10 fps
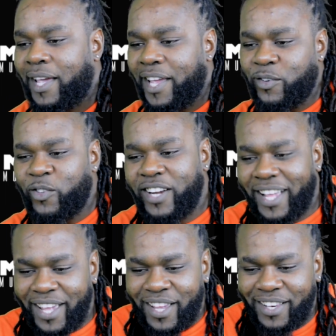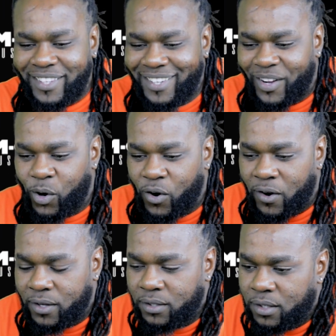It relate
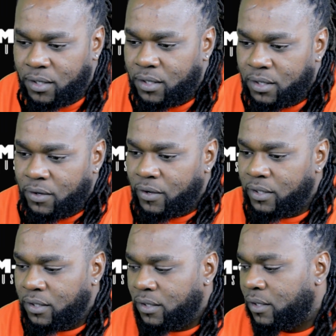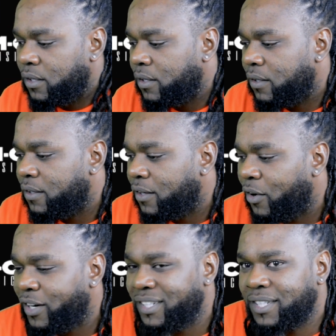on
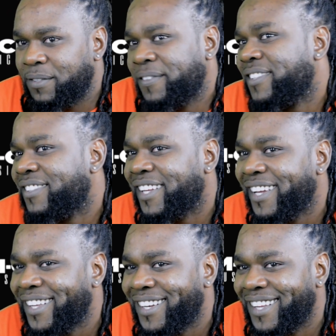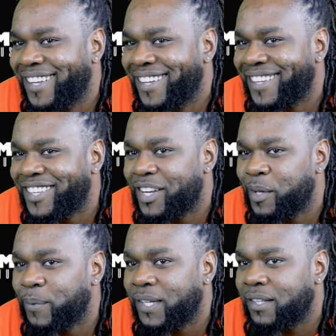a different scale. You know what I mean?